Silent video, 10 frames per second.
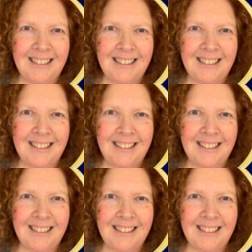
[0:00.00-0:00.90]

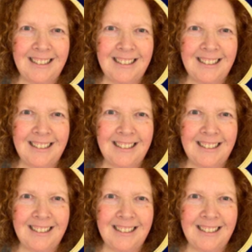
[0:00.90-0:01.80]

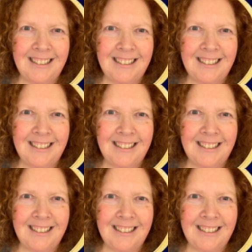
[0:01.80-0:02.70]

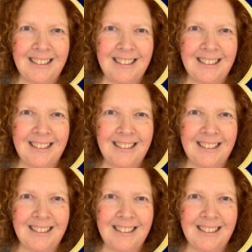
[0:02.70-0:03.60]

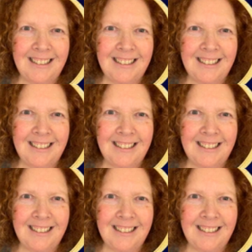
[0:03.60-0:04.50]

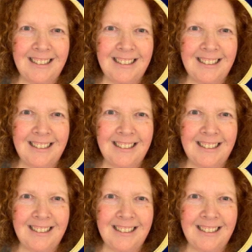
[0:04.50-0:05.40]

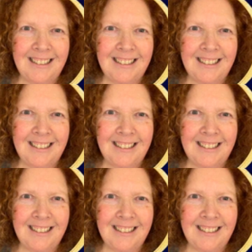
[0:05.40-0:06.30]

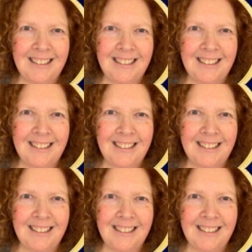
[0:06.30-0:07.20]

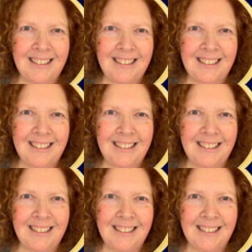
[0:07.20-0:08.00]
[no speech]